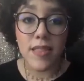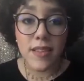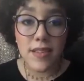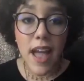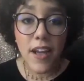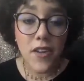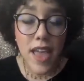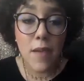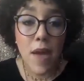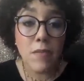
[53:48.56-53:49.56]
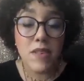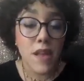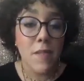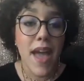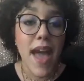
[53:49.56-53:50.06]
The desire came up
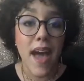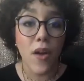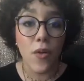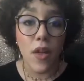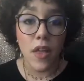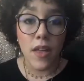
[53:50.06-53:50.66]
somehow.